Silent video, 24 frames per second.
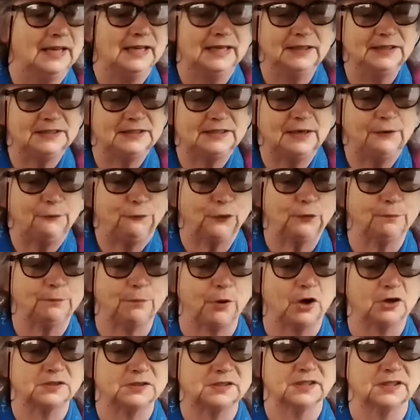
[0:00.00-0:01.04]
in different
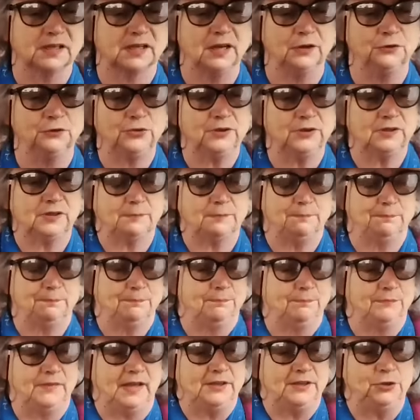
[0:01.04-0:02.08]
parts of the country
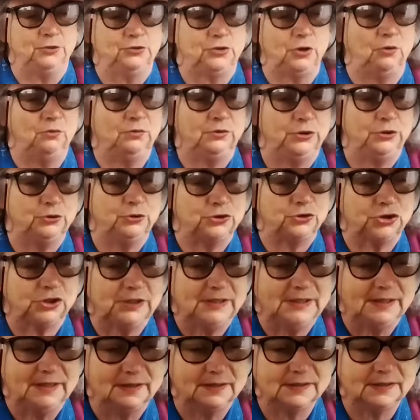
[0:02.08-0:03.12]
that you don't
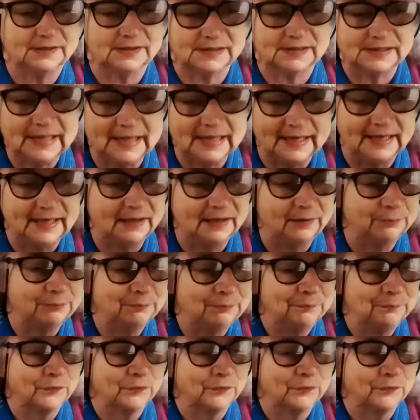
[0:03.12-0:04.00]
usually see.